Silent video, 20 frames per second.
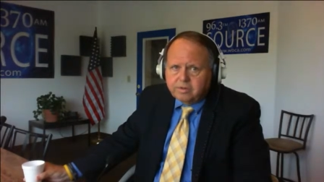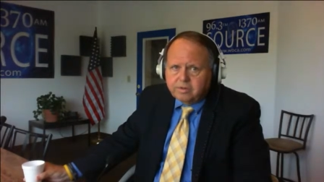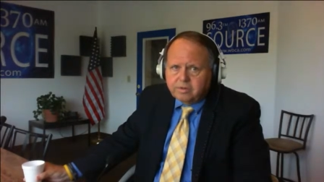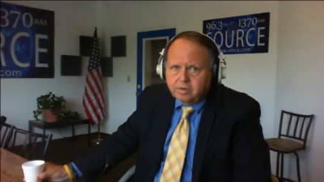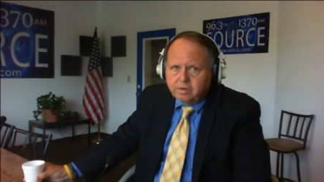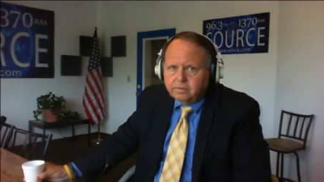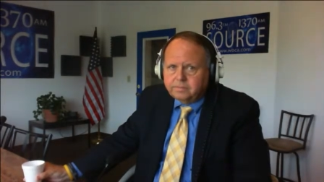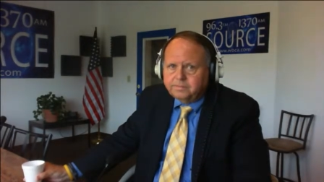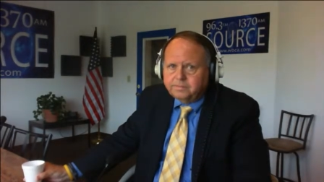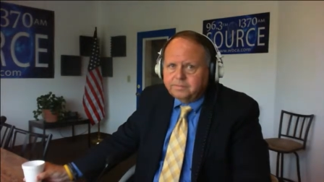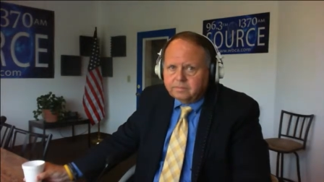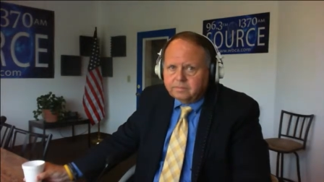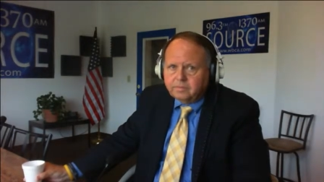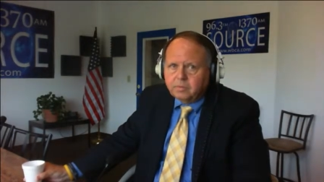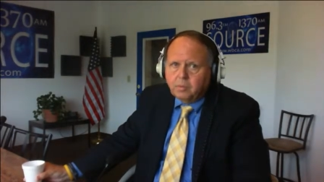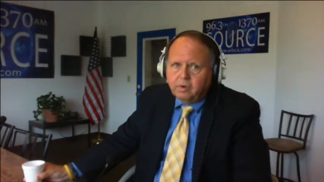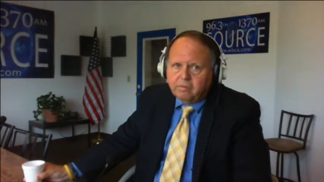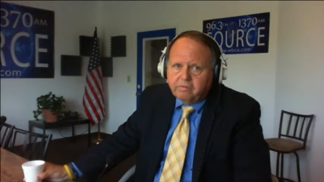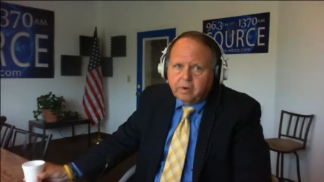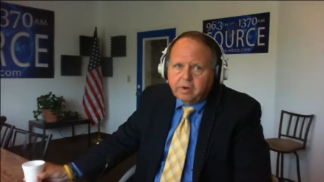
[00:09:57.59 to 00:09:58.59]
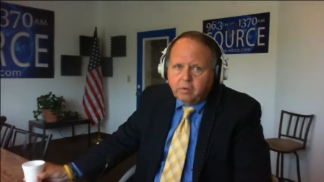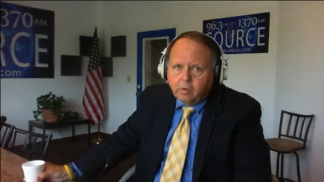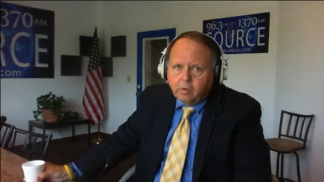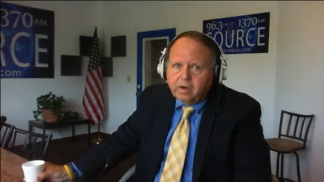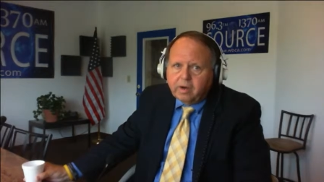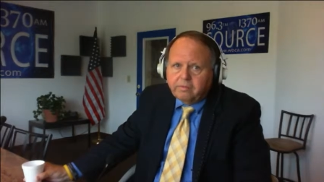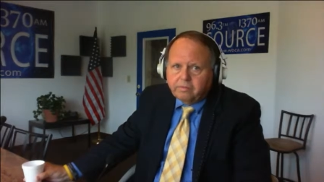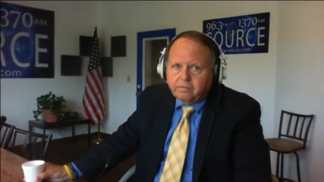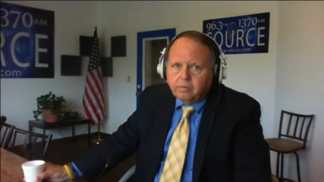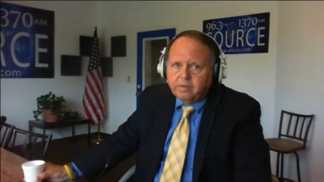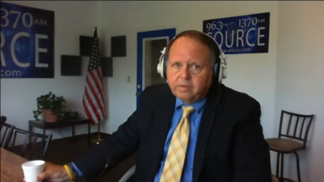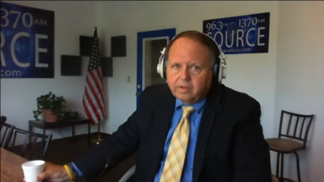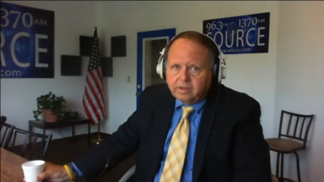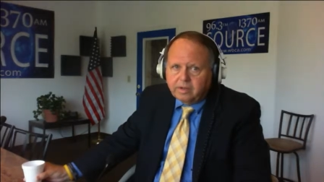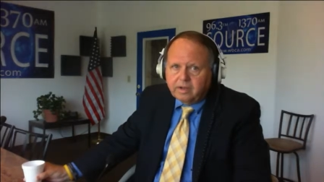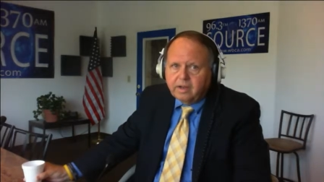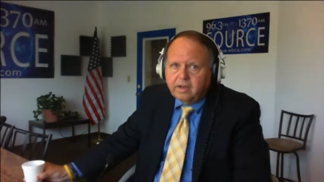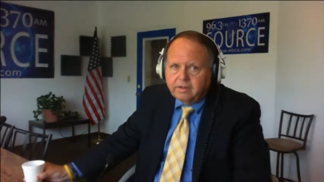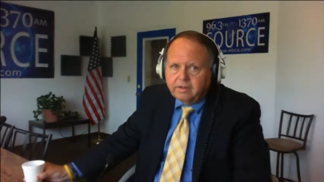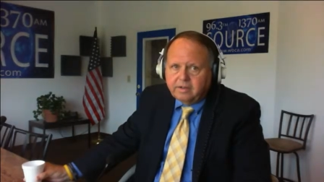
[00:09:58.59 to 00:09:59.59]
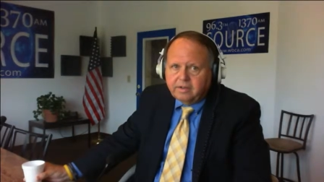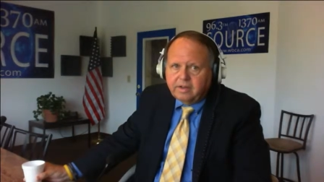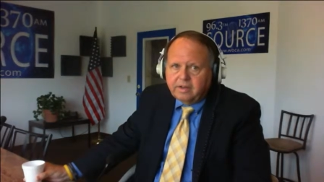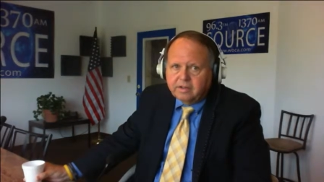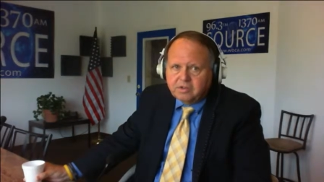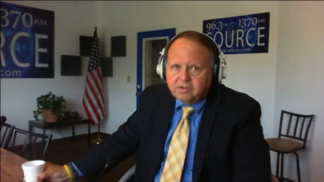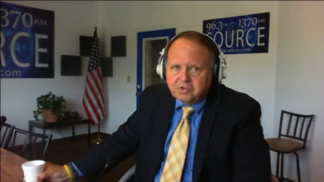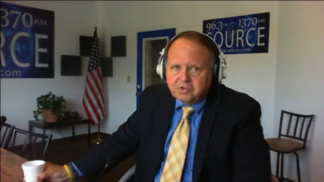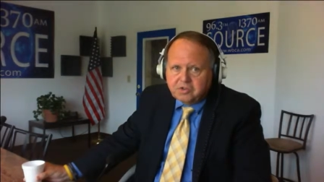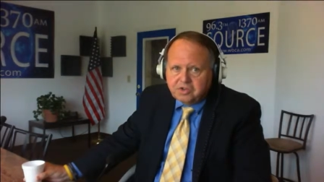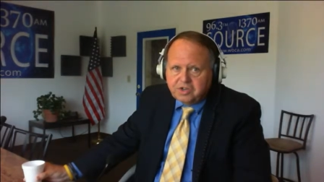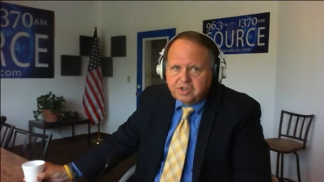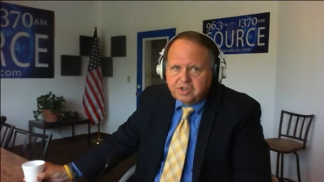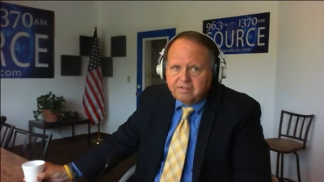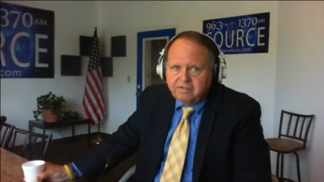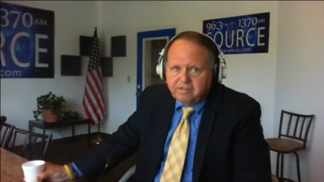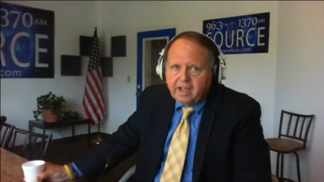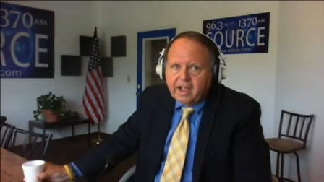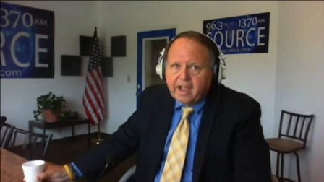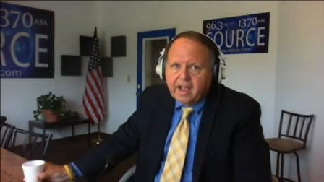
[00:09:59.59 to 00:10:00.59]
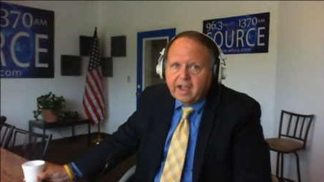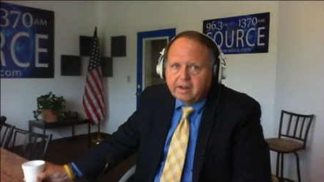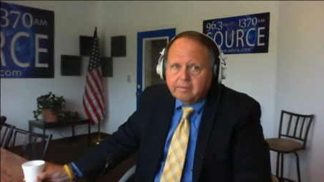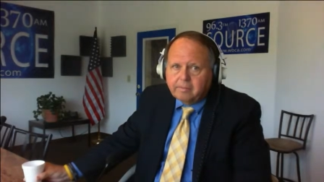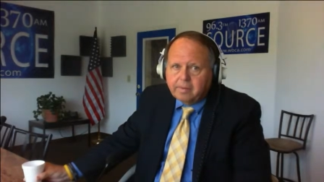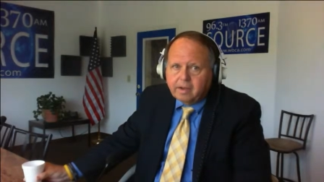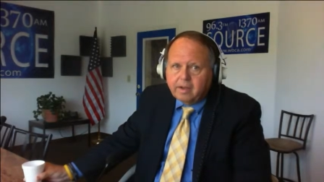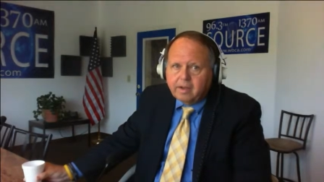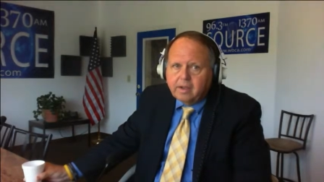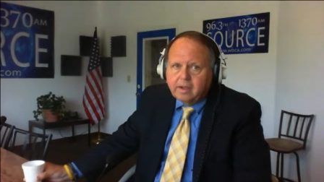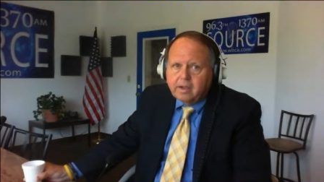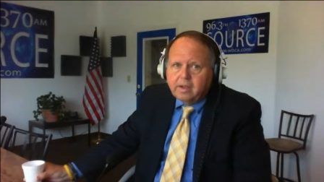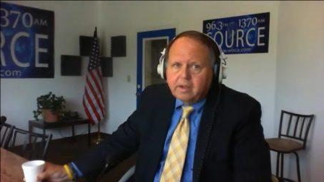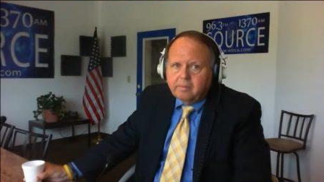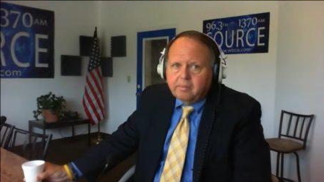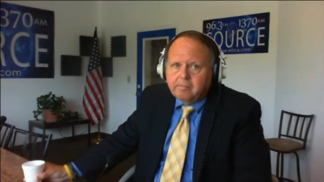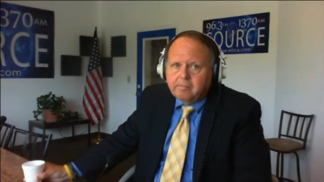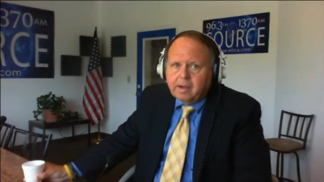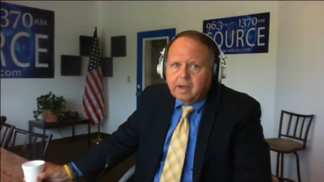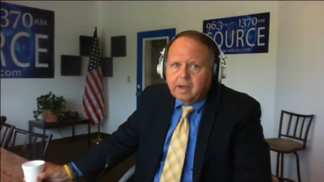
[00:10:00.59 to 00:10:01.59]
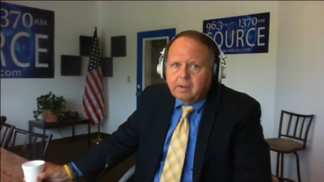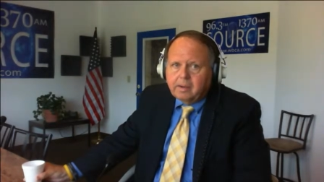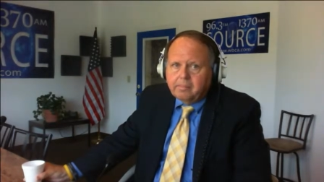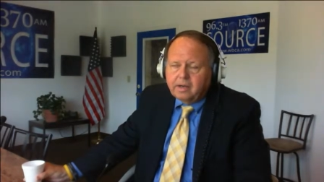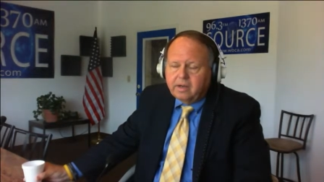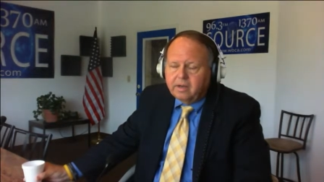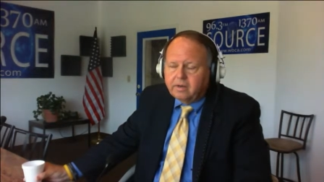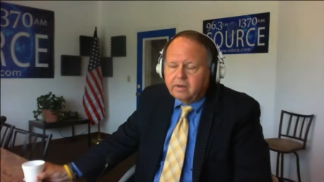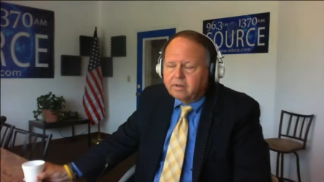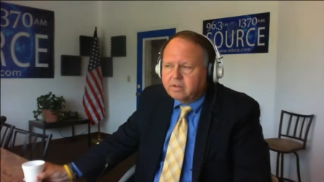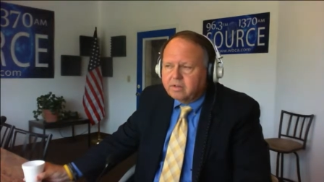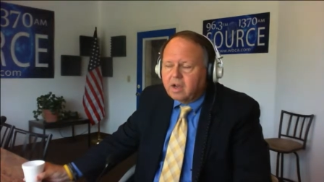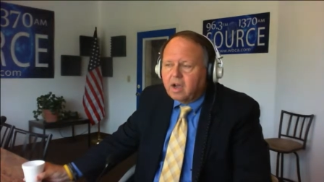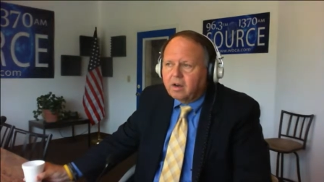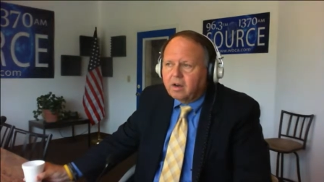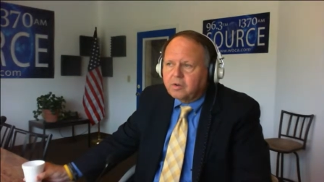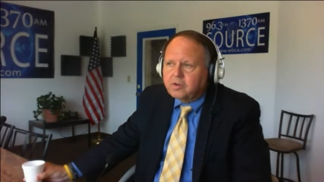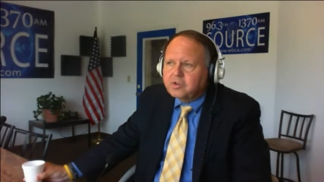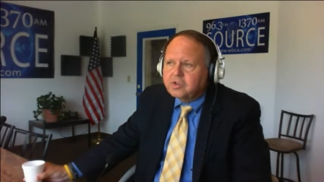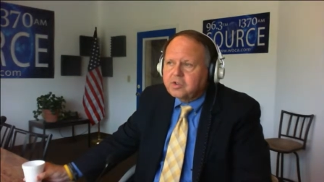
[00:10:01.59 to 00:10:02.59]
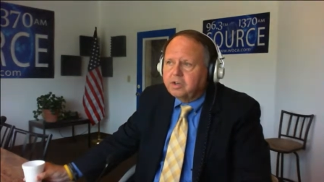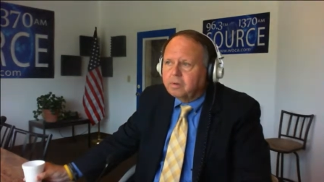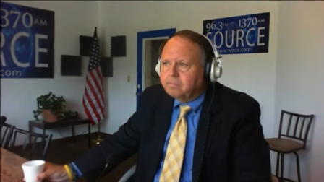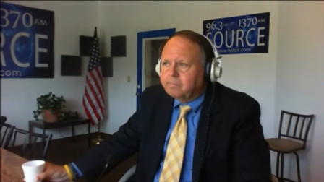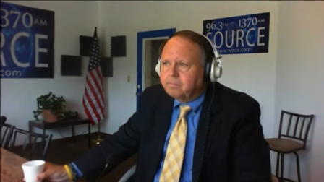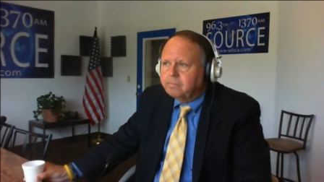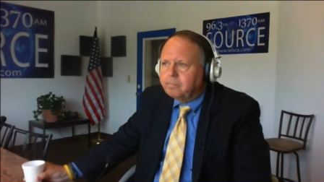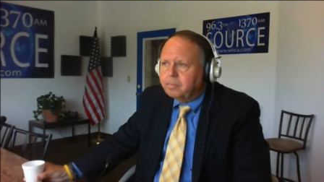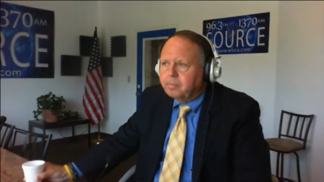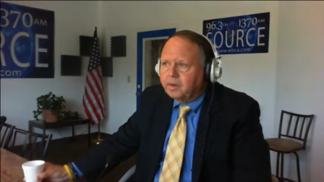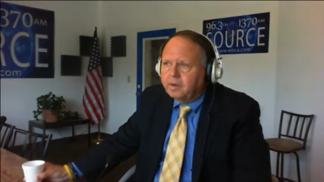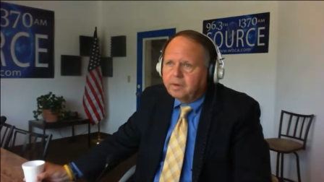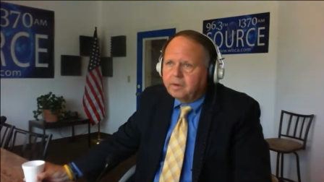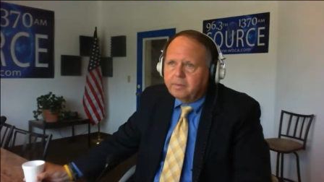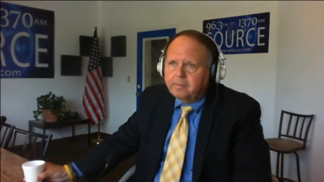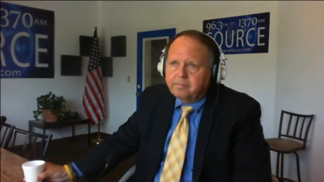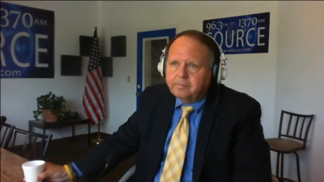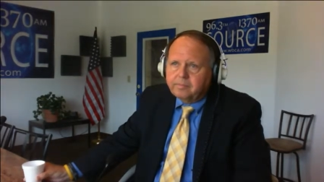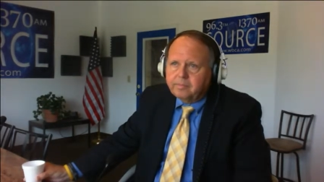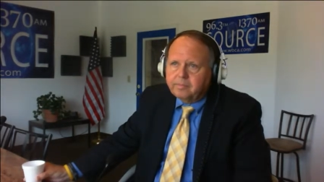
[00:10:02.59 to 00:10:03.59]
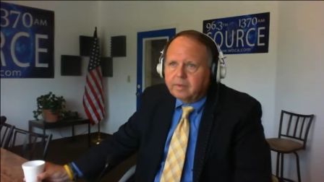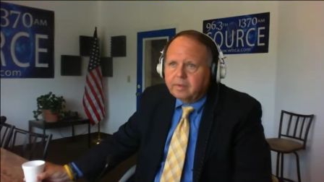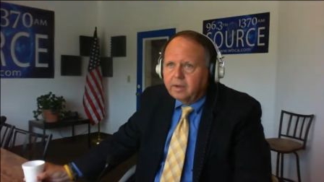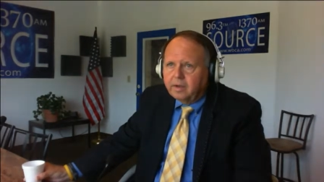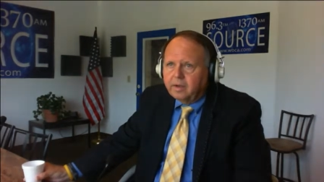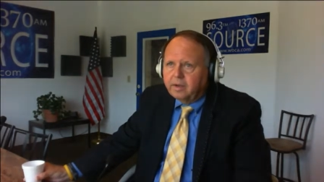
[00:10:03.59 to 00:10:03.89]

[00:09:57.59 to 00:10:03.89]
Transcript: So we're very grateful that Kevin has achieved. So he's already by, beat the odds by being a scholarship uh, yeah.